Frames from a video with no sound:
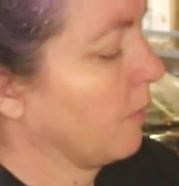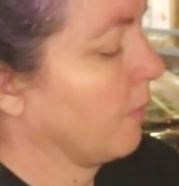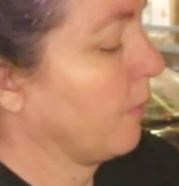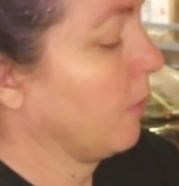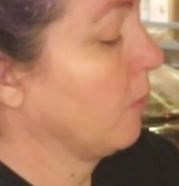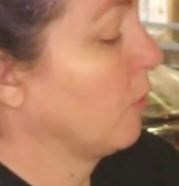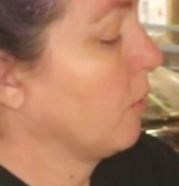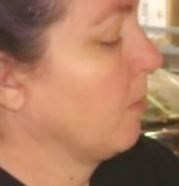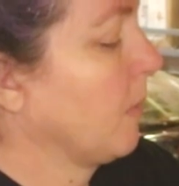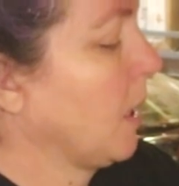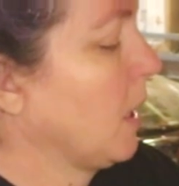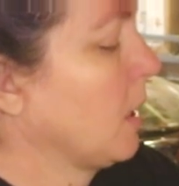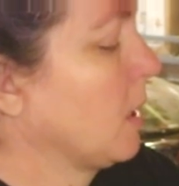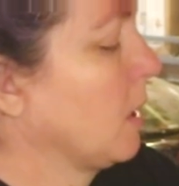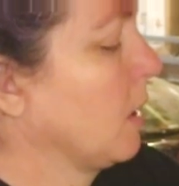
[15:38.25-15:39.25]
Food your
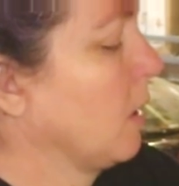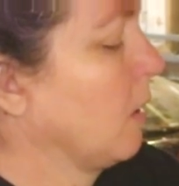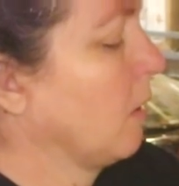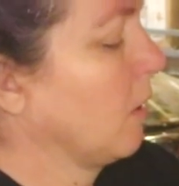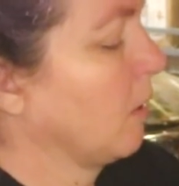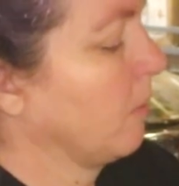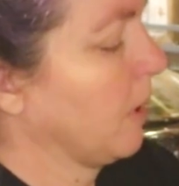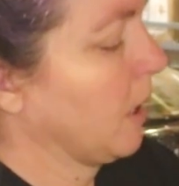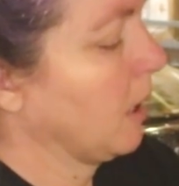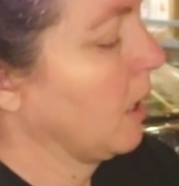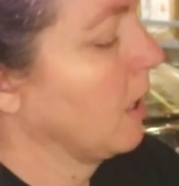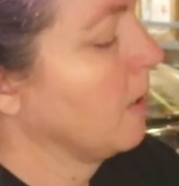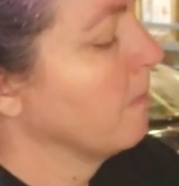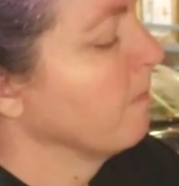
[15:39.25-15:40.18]
medicine, you know what I mean?